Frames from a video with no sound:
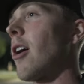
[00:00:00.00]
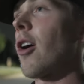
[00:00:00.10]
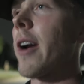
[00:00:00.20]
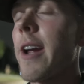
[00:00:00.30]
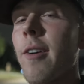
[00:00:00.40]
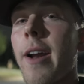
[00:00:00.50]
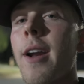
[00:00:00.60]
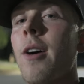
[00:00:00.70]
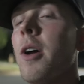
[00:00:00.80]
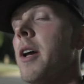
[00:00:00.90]
R8 right
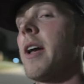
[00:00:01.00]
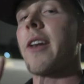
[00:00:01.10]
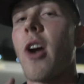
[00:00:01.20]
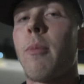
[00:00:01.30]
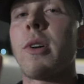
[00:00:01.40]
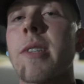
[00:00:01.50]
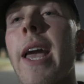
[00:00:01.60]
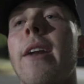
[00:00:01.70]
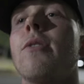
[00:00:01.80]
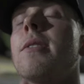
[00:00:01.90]
now, and y'all boys
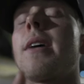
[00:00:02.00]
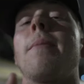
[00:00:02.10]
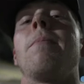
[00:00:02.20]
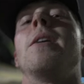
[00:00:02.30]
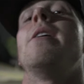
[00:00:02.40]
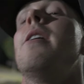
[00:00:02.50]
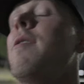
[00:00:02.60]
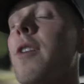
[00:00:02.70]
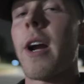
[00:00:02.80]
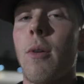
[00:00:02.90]
can't do the same.
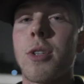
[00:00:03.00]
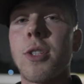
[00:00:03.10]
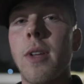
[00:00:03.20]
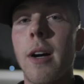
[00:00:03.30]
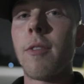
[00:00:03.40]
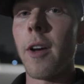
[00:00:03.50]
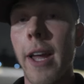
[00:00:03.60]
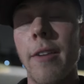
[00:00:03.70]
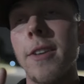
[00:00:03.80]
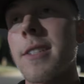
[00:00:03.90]
Figure out what you love,
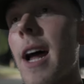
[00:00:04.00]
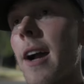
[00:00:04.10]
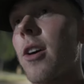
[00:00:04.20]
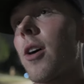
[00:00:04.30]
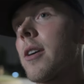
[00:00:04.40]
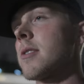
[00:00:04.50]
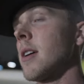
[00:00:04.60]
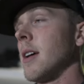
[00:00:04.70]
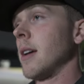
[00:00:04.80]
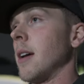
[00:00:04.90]
and if it's not cars,
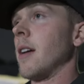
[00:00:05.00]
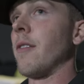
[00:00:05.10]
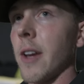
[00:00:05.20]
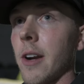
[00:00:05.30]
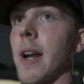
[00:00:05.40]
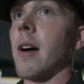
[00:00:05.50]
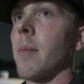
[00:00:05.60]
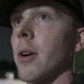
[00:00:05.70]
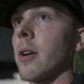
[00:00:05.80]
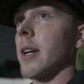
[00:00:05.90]
figure it out,
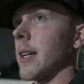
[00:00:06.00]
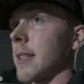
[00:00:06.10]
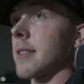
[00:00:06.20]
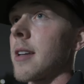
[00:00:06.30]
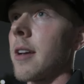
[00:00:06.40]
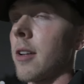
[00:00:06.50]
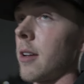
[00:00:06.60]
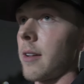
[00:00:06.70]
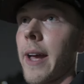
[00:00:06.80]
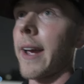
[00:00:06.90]
bro. Cause,
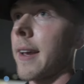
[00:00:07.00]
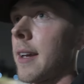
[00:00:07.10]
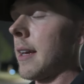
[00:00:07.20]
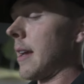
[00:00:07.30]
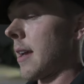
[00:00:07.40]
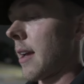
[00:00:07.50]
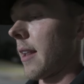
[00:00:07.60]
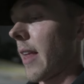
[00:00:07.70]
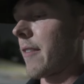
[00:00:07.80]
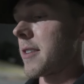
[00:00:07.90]
like,
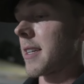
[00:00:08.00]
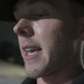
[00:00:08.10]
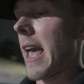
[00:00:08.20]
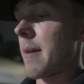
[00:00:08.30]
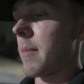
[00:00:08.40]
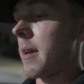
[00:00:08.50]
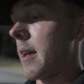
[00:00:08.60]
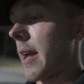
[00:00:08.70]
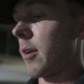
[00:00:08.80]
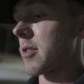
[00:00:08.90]
life is a game,
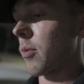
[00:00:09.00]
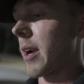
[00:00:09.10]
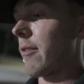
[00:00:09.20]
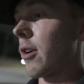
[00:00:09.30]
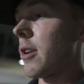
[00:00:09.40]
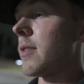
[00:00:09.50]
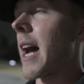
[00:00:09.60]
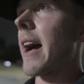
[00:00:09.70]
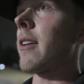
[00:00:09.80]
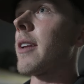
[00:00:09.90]
and it's whatever you
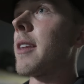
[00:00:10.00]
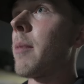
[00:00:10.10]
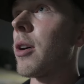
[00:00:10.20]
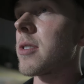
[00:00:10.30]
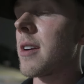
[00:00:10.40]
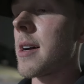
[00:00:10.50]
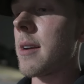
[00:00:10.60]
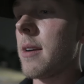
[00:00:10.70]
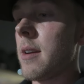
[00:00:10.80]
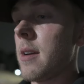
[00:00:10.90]
dial in the most on